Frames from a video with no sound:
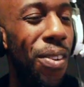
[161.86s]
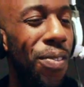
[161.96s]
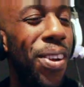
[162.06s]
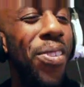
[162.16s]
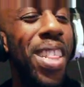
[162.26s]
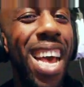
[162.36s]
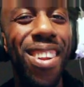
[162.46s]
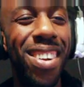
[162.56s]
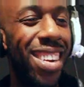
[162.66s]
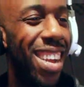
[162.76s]
so filled with
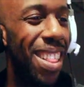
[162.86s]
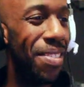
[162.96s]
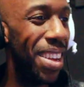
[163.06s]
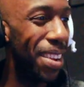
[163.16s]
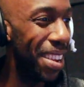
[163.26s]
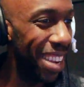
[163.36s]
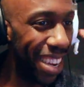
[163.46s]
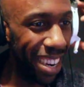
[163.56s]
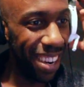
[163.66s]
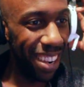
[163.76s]
energy. I love
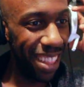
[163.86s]
it.